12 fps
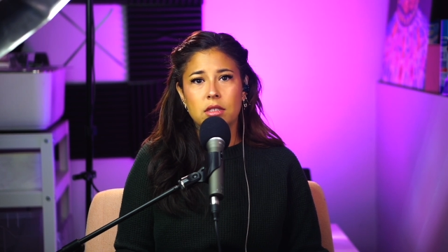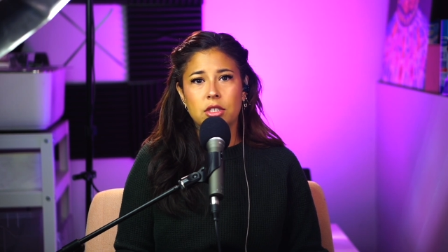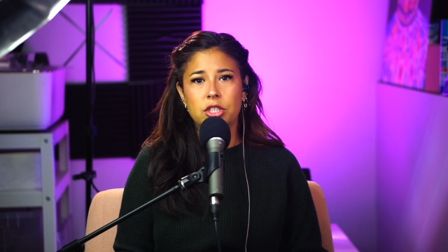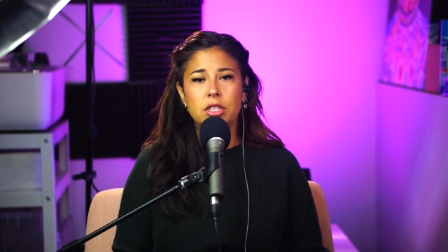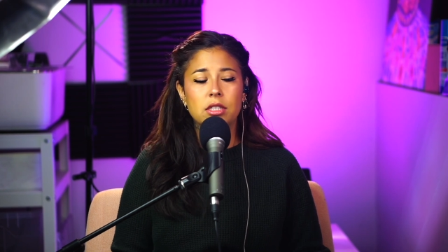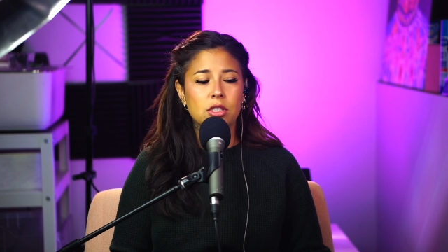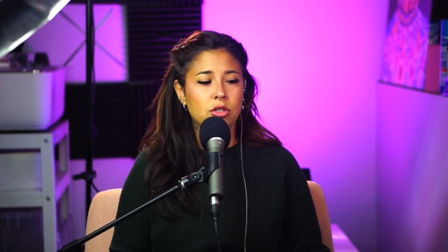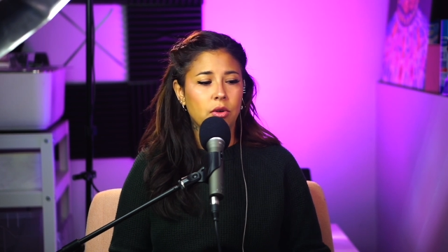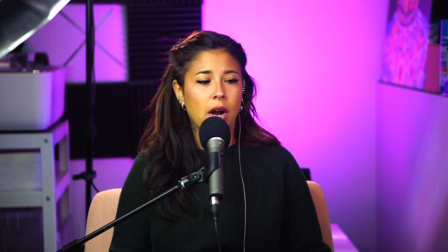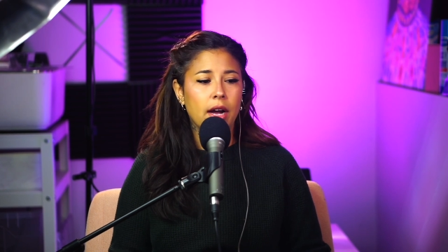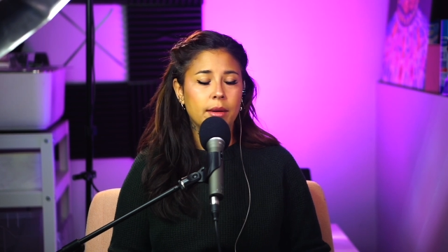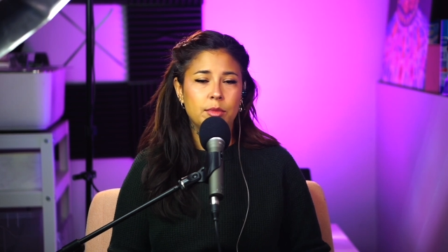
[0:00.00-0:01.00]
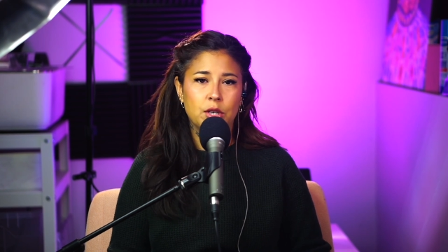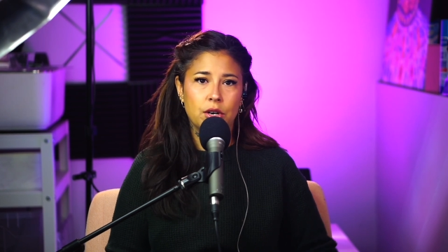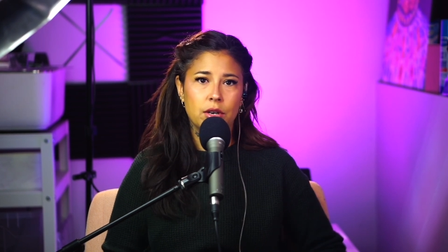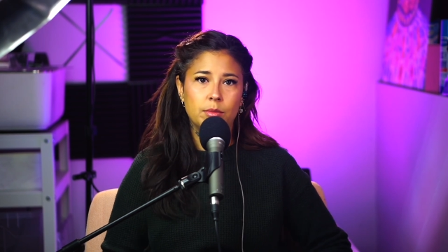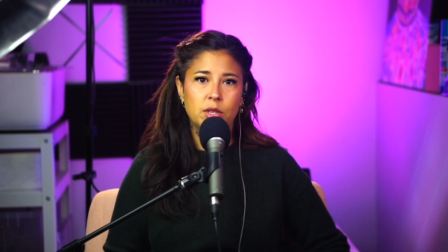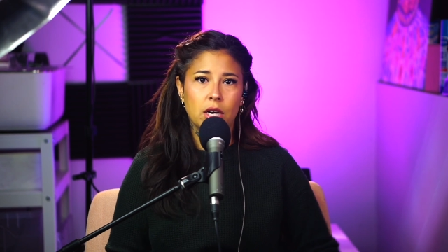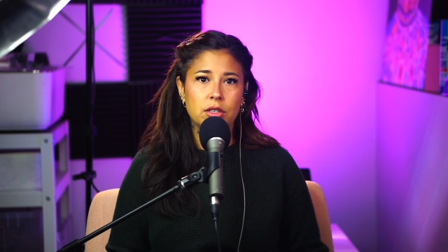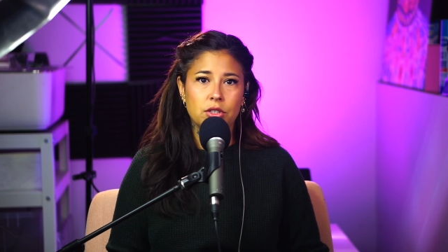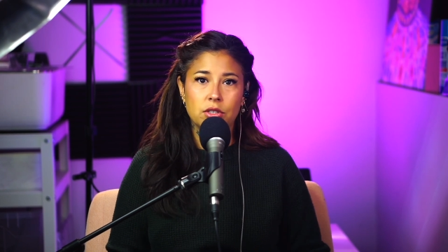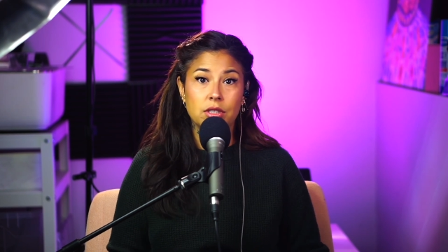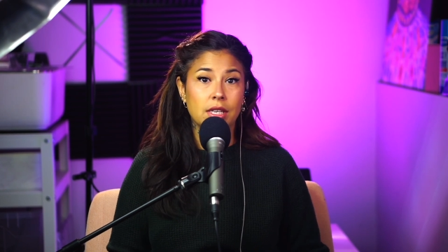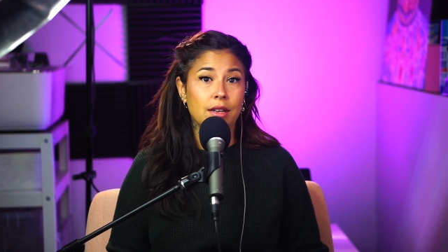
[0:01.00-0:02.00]
She described her
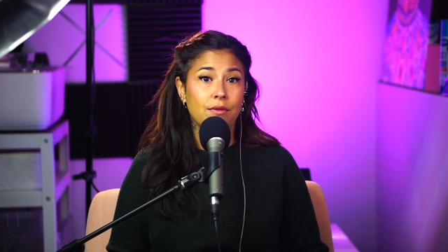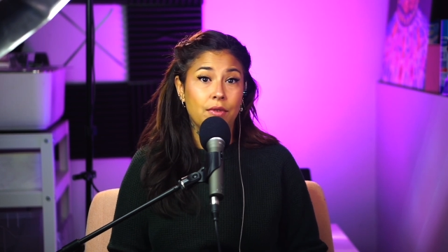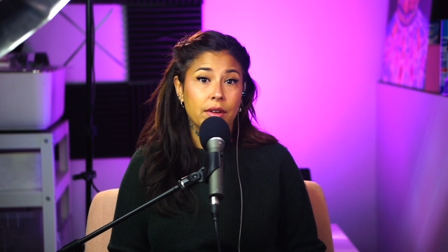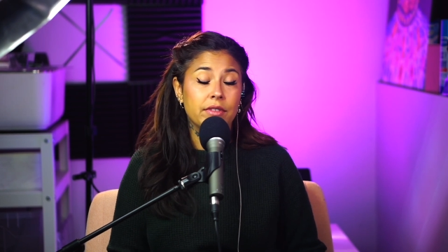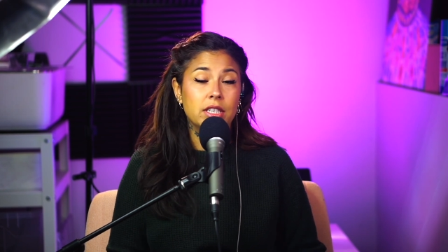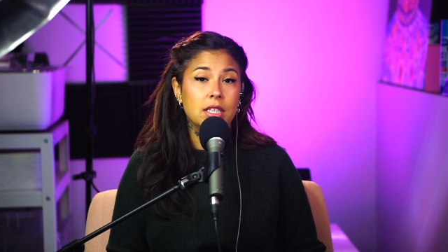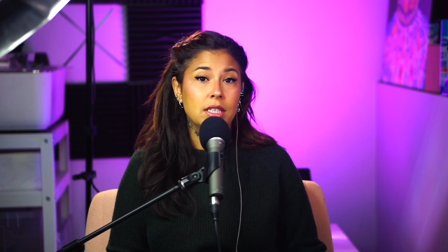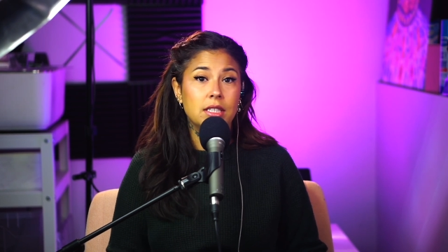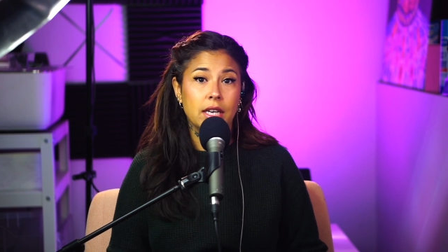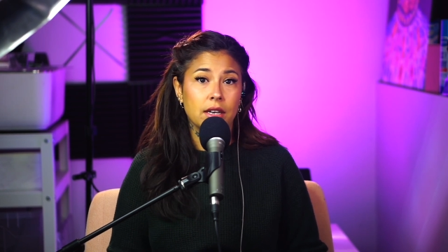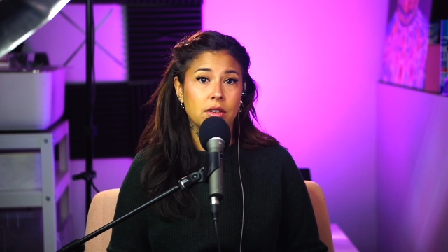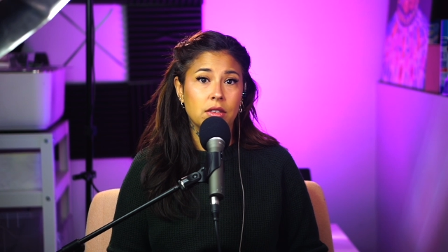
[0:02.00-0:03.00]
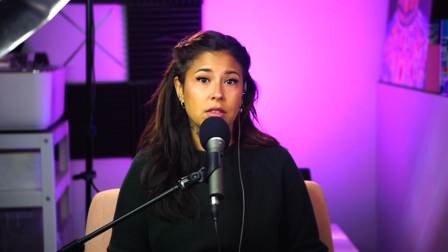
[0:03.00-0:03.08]
abductors in vivid detail.